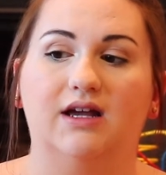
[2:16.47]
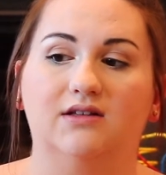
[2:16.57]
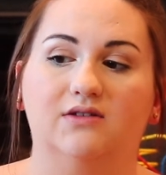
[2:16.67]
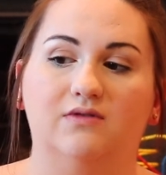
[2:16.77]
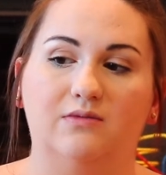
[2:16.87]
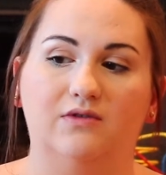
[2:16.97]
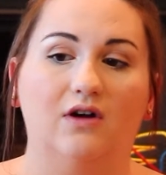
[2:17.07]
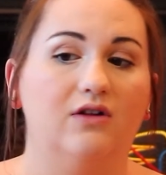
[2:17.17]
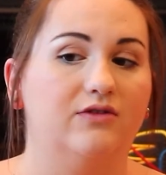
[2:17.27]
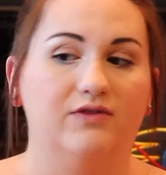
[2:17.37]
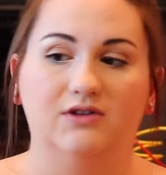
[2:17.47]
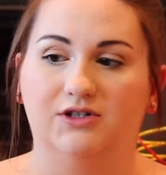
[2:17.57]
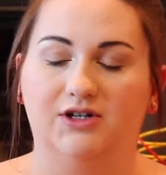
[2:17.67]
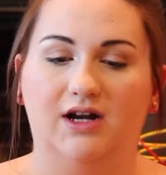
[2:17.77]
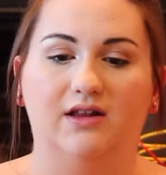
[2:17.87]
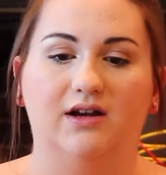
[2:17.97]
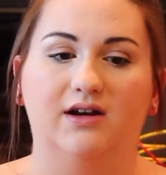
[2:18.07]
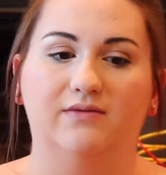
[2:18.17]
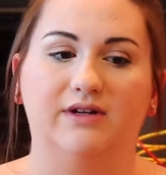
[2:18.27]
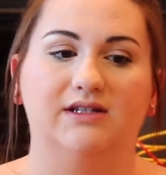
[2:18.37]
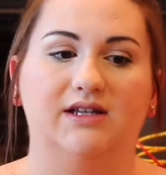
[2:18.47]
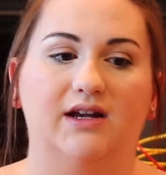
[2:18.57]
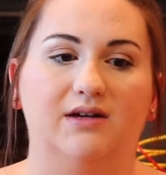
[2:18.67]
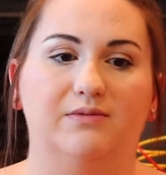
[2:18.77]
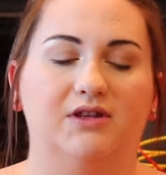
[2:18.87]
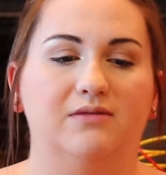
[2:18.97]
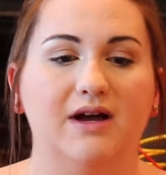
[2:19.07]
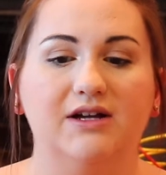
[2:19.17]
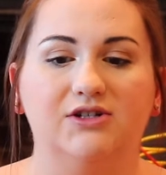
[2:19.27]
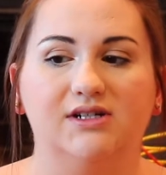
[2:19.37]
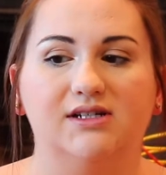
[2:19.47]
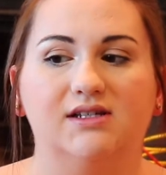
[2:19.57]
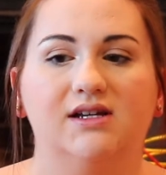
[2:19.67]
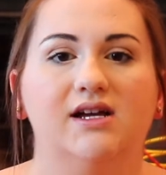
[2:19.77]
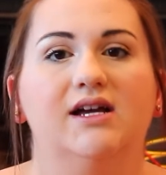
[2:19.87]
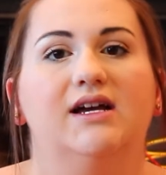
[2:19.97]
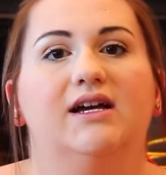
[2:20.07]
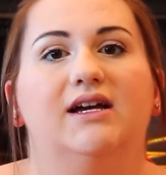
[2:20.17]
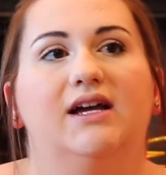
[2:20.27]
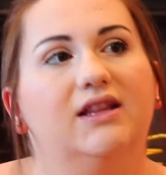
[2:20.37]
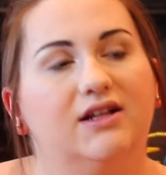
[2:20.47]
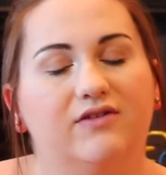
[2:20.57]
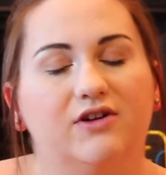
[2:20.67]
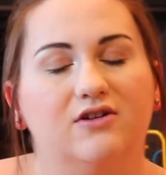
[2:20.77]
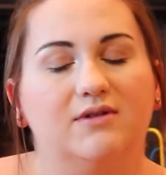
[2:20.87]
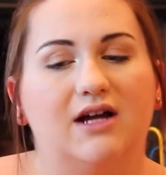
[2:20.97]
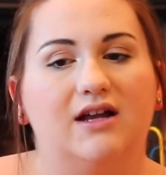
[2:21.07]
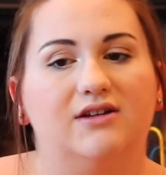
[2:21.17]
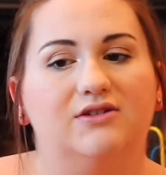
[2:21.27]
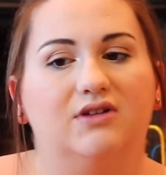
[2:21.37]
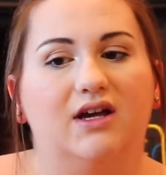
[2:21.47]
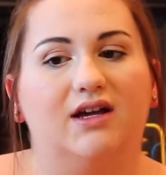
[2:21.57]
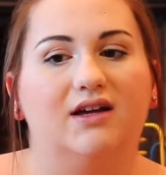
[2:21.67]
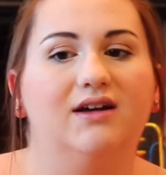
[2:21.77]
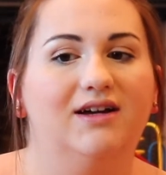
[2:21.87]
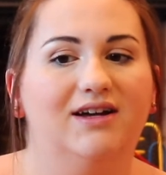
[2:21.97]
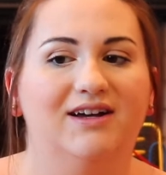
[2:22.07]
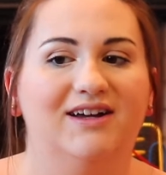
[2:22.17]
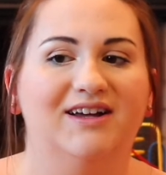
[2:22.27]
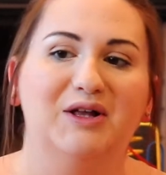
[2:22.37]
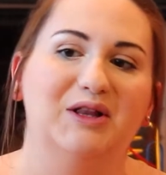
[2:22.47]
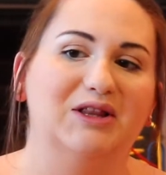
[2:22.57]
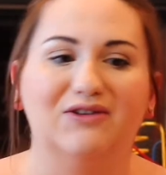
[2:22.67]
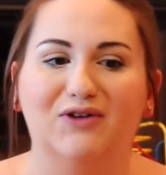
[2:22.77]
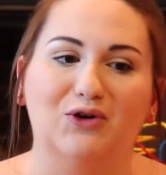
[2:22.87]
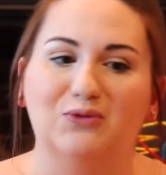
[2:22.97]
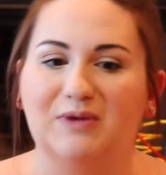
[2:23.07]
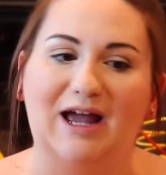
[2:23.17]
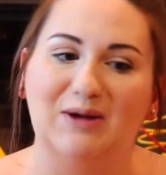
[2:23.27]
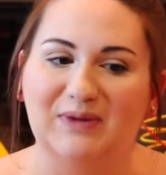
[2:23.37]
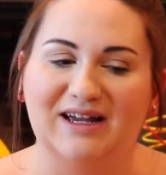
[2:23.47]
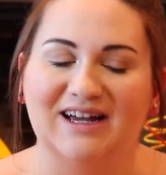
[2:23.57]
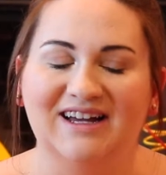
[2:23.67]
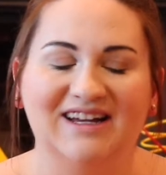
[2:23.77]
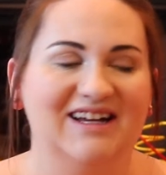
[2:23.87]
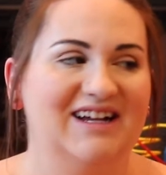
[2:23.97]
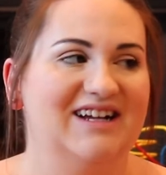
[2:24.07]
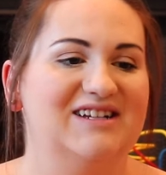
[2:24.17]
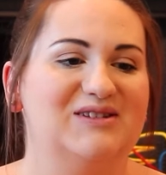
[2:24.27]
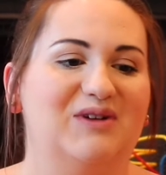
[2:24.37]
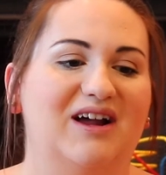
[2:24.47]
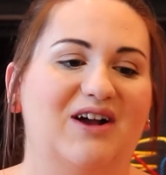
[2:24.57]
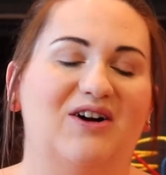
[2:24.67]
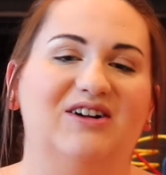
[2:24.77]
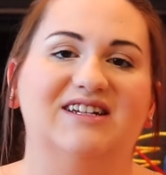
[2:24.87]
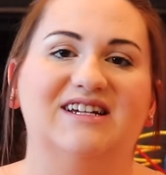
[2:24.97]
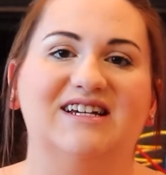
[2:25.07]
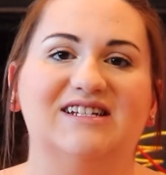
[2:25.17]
And so we moved all the furniture out of there and we decided to put the mattress in the living room and kind of do like living room camping is what I called it.